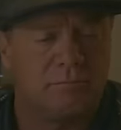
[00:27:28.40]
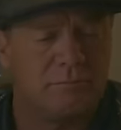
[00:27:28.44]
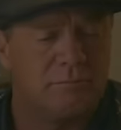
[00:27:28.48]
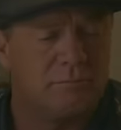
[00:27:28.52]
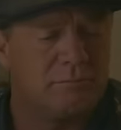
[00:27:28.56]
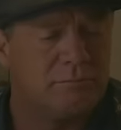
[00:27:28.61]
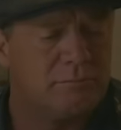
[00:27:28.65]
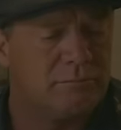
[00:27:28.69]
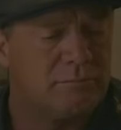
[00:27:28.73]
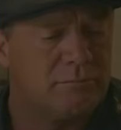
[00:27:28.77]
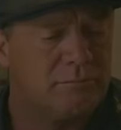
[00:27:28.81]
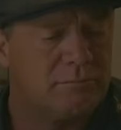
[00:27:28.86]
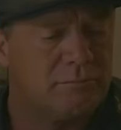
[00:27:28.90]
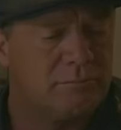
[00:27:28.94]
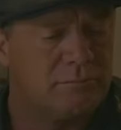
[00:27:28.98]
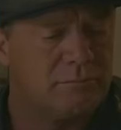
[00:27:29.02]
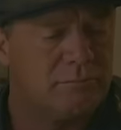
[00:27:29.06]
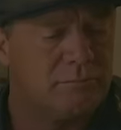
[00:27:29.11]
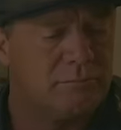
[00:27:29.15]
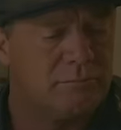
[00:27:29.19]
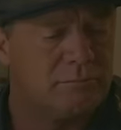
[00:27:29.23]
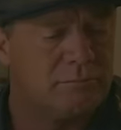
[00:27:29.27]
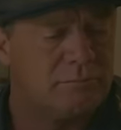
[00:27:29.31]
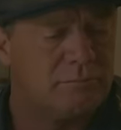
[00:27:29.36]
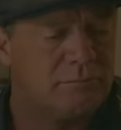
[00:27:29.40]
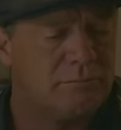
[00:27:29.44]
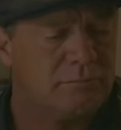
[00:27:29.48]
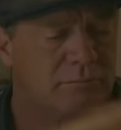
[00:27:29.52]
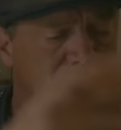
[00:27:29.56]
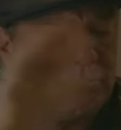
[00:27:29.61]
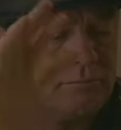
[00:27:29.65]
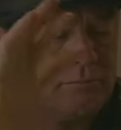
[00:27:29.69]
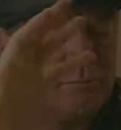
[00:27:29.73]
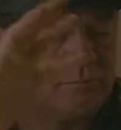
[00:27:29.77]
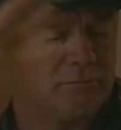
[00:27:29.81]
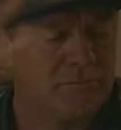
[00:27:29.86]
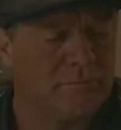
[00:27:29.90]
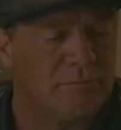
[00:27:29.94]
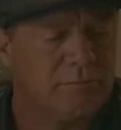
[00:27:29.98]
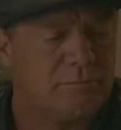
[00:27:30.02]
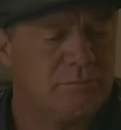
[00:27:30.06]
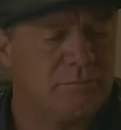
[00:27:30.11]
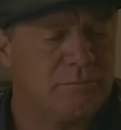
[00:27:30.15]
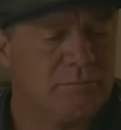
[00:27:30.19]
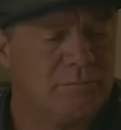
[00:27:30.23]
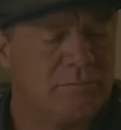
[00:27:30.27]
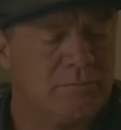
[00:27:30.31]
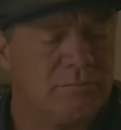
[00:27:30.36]

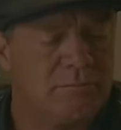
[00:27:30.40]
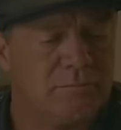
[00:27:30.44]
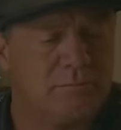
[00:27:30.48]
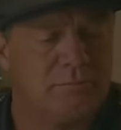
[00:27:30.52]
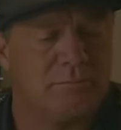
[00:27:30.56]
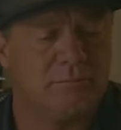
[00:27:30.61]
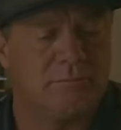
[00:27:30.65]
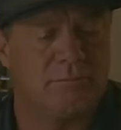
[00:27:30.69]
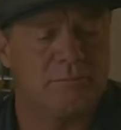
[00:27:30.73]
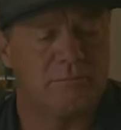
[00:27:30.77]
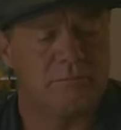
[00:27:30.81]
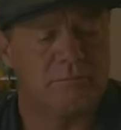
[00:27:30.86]
(silent)